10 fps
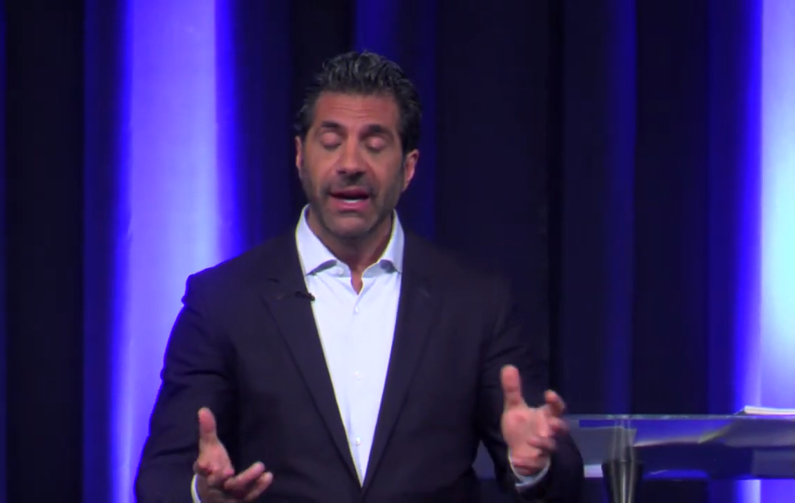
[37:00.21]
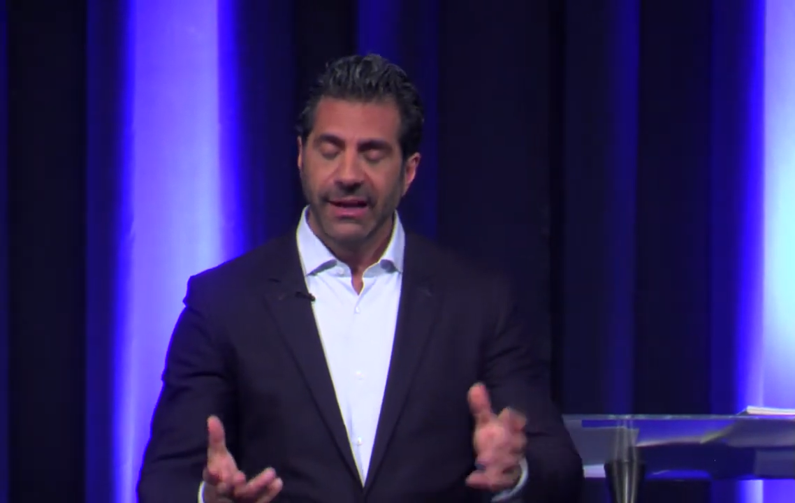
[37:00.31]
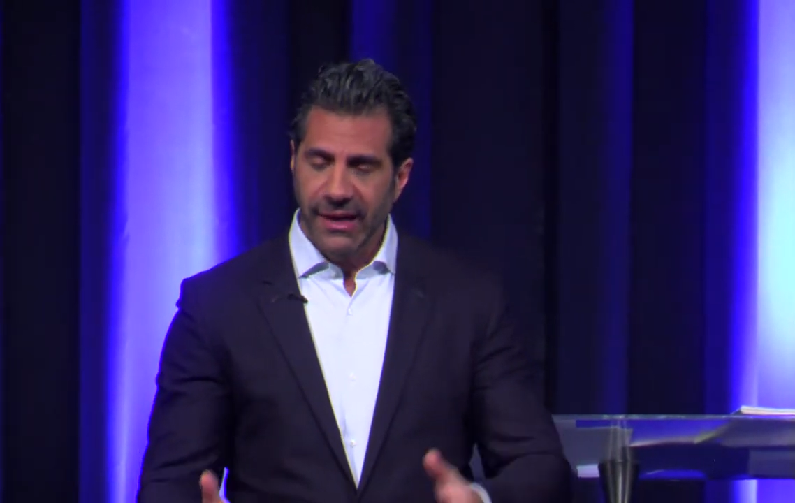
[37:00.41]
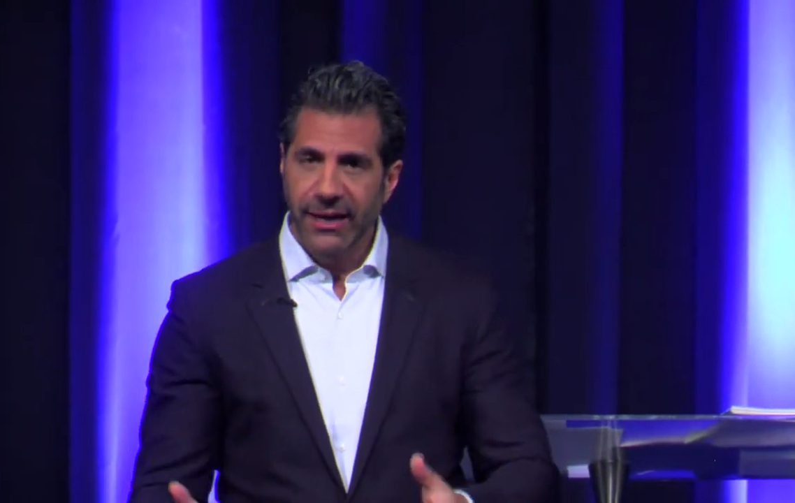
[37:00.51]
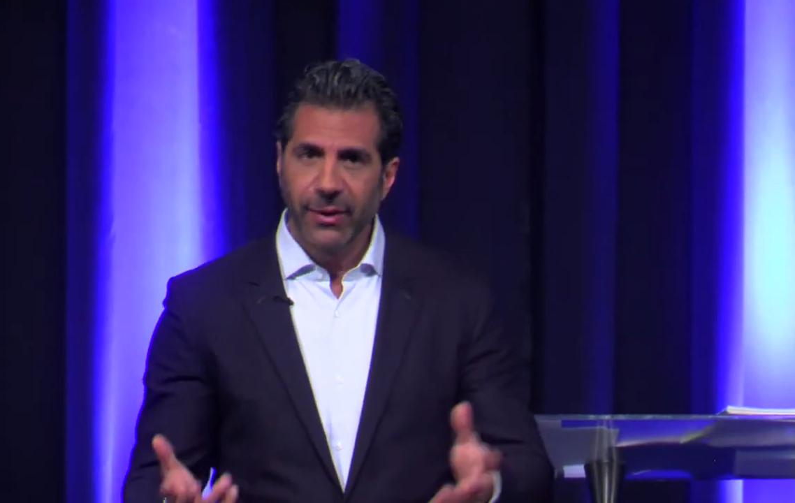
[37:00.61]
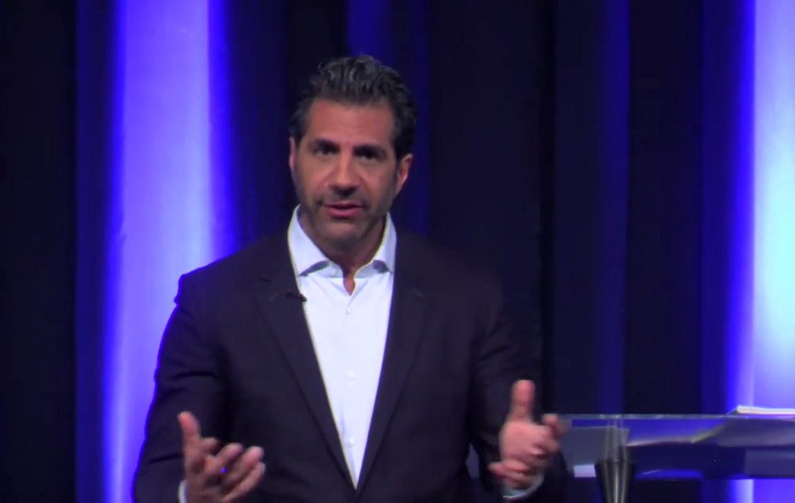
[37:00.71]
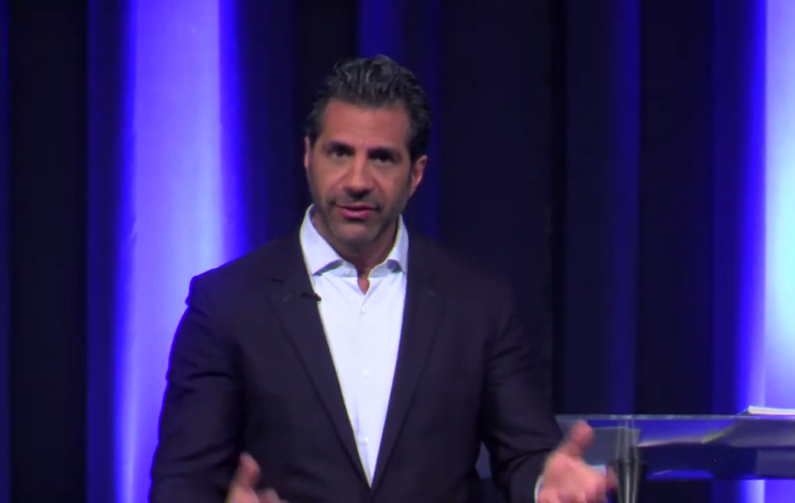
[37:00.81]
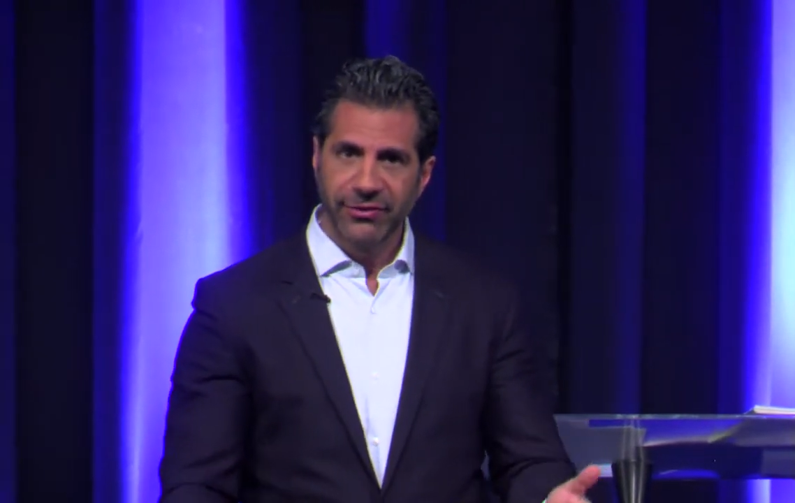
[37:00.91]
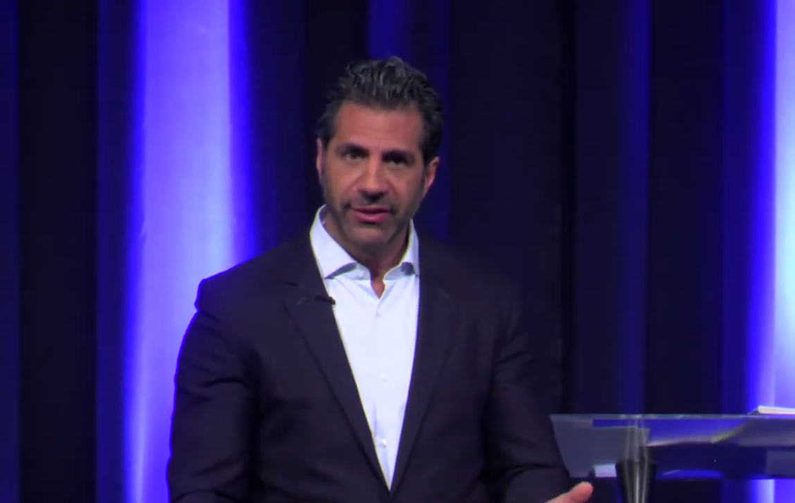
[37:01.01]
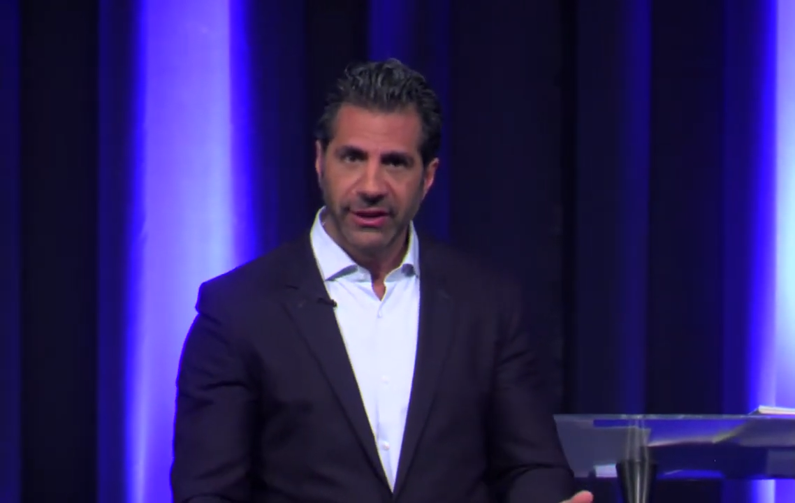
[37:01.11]
and likewise the
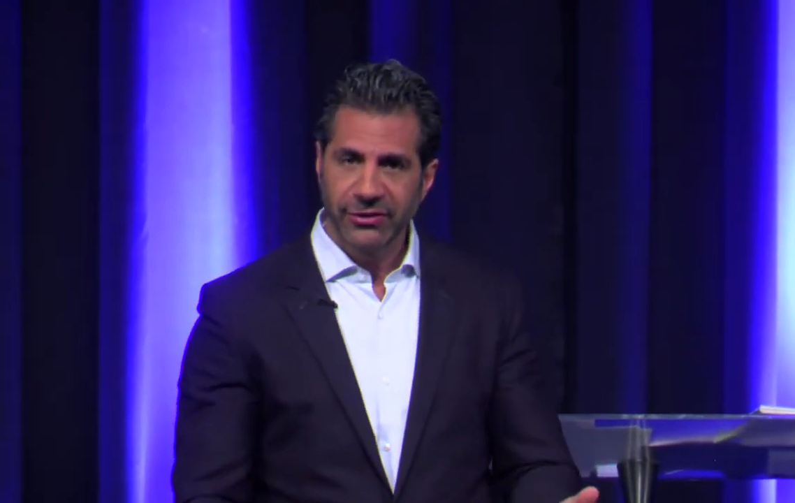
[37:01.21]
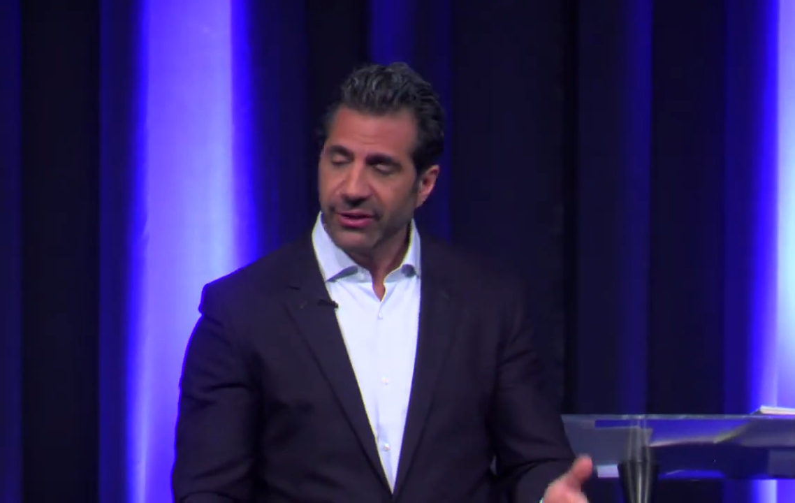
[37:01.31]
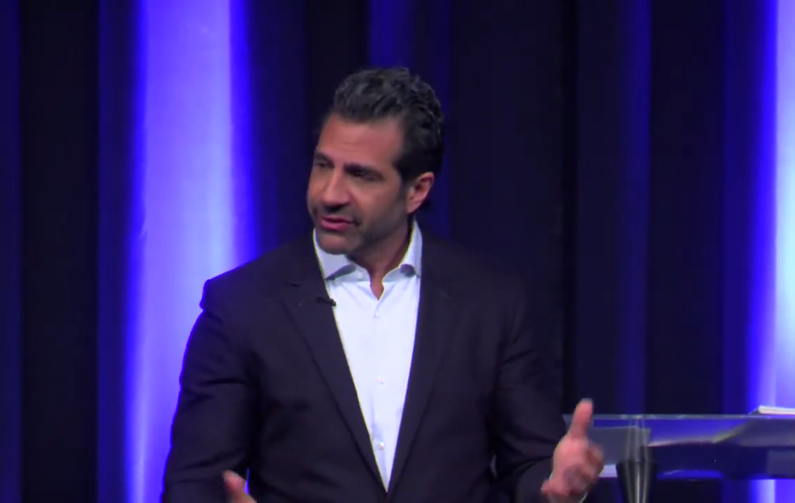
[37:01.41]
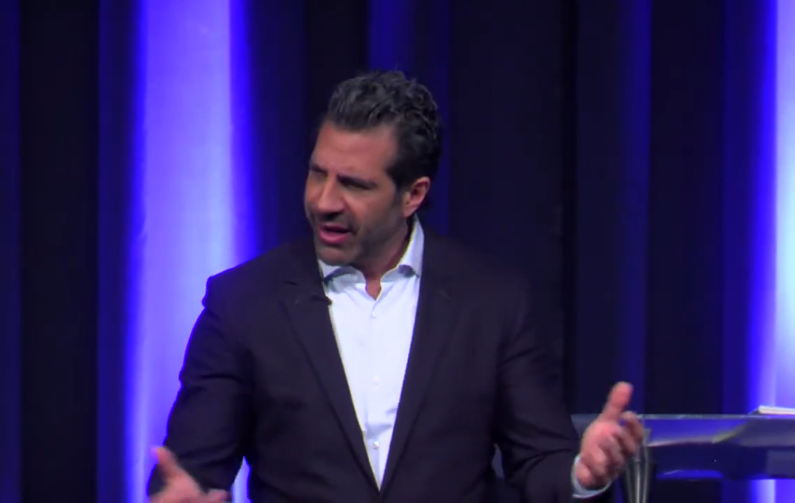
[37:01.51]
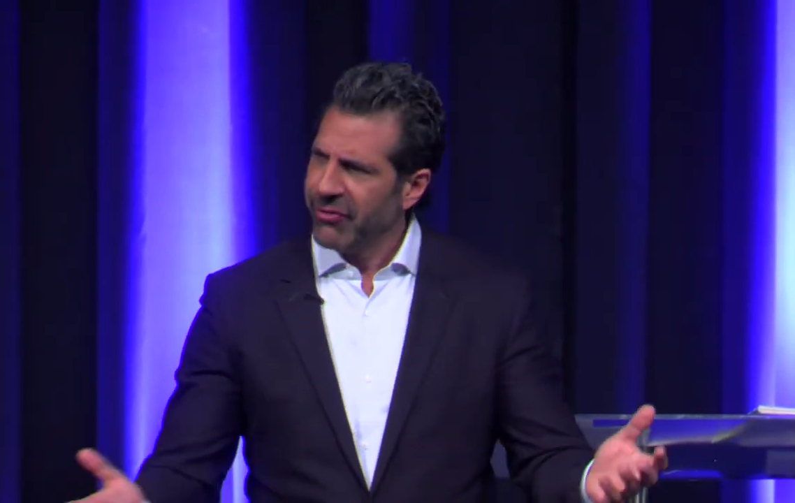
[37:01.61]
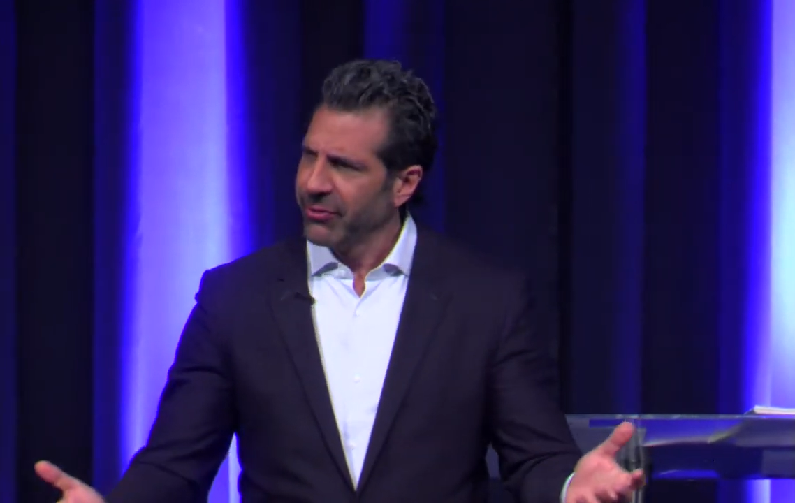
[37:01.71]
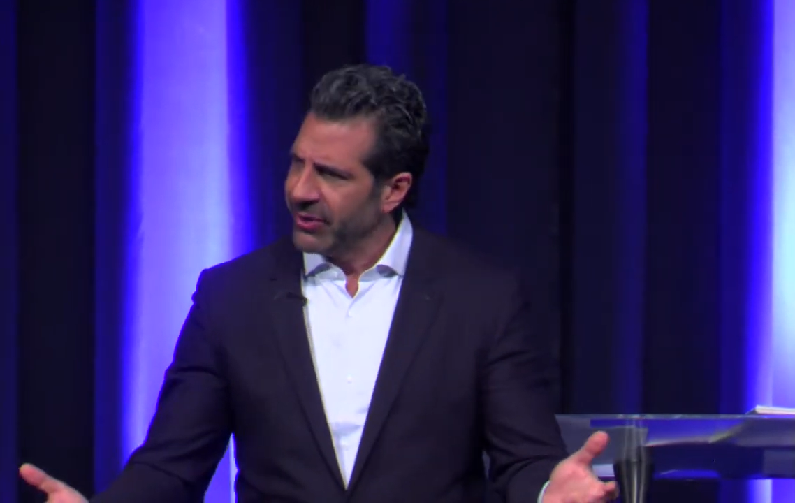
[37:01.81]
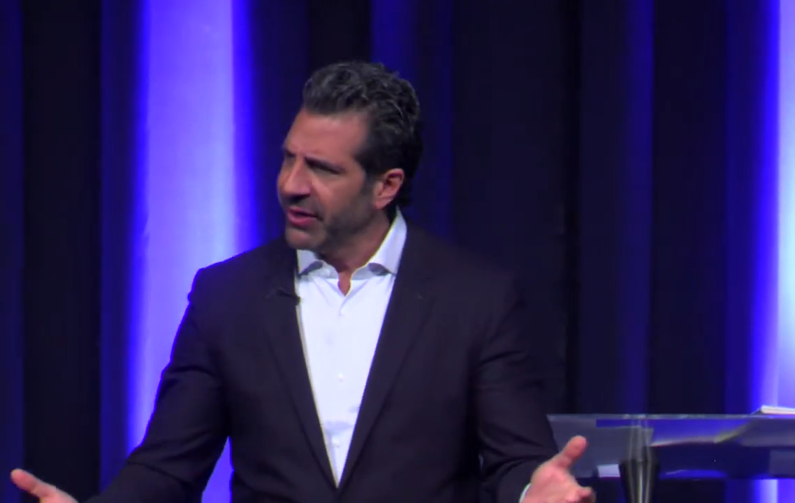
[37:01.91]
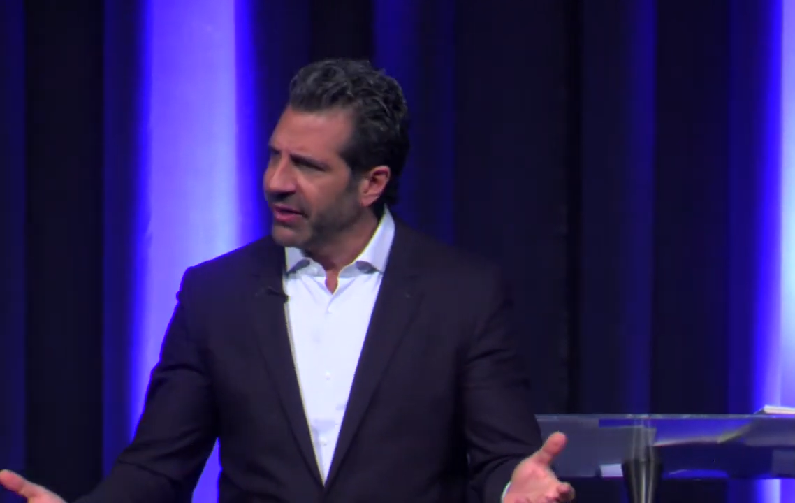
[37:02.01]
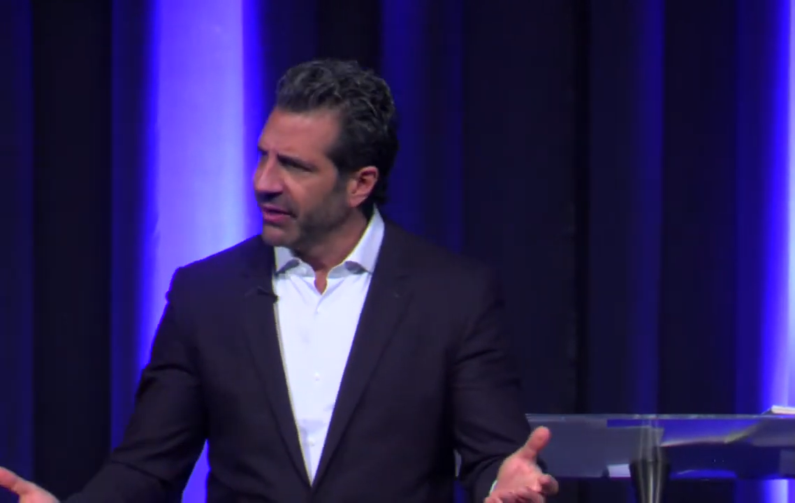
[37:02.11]
fish. Sound
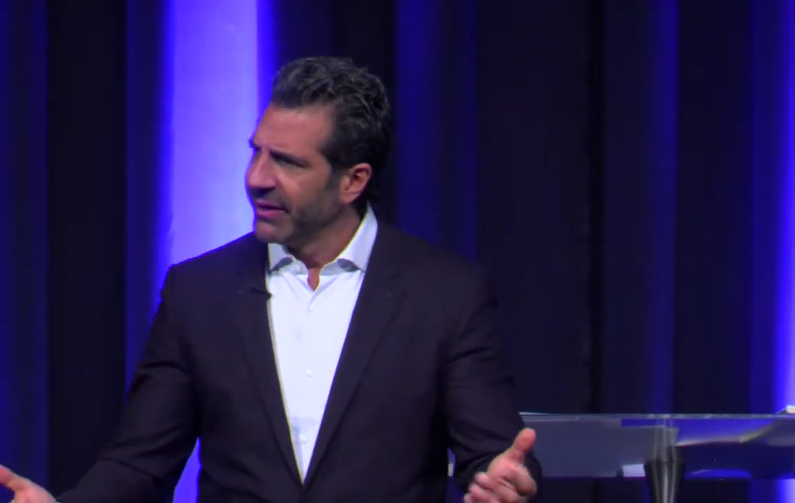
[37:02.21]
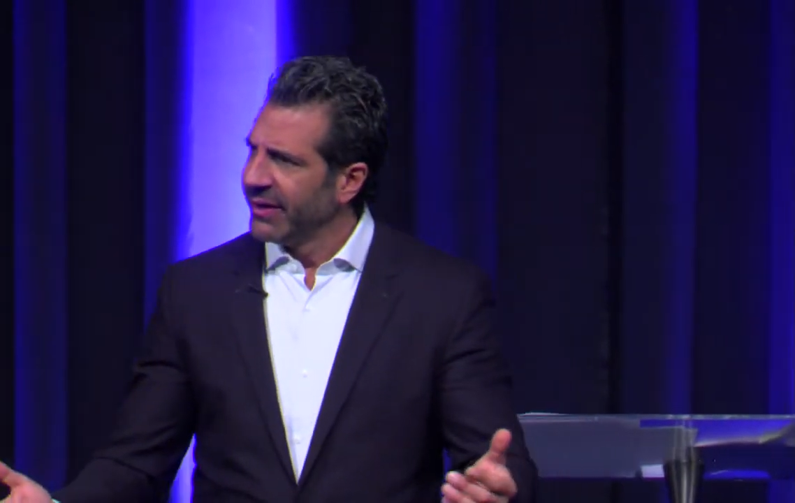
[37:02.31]
familiar?